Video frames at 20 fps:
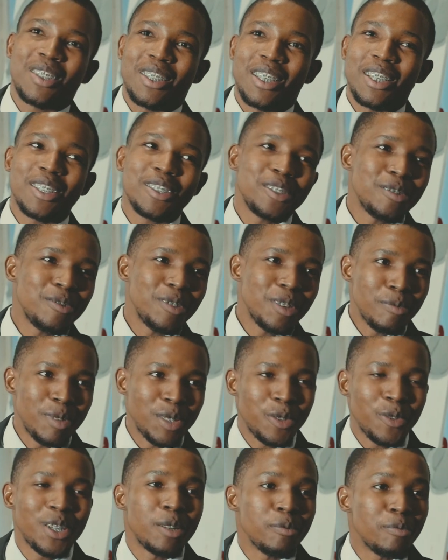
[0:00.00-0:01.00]
Thank you very
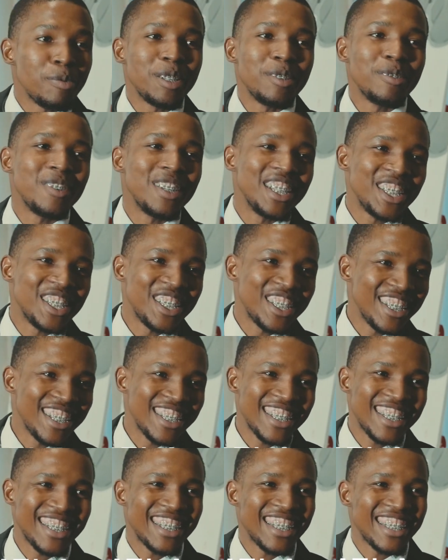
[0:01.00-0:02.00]
much. What a privilege it
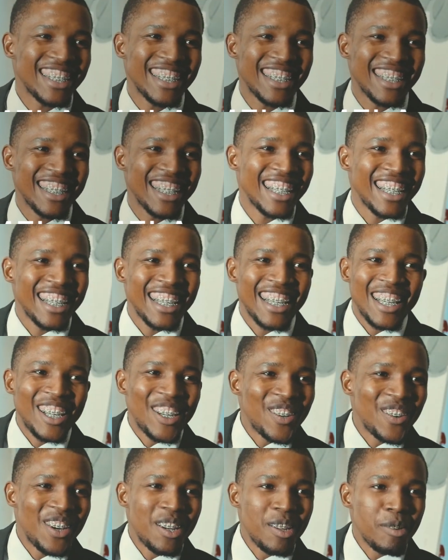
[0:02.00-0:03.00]
is. It
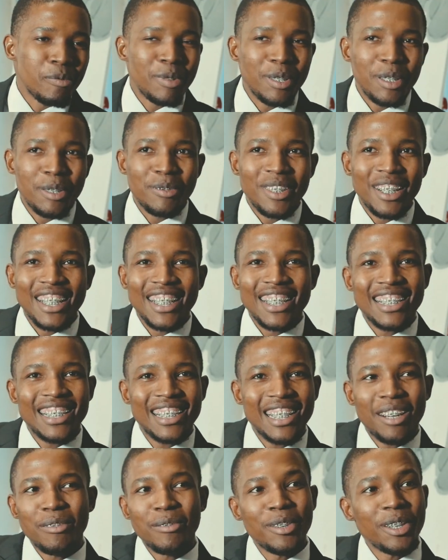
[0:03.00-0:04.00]
is what a
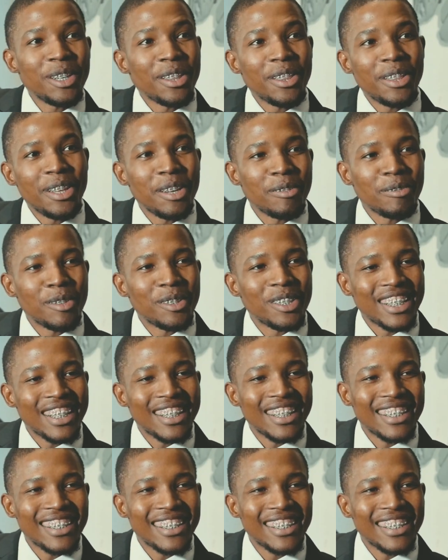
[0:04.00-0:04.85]
privilege. I'm very thankful, sir.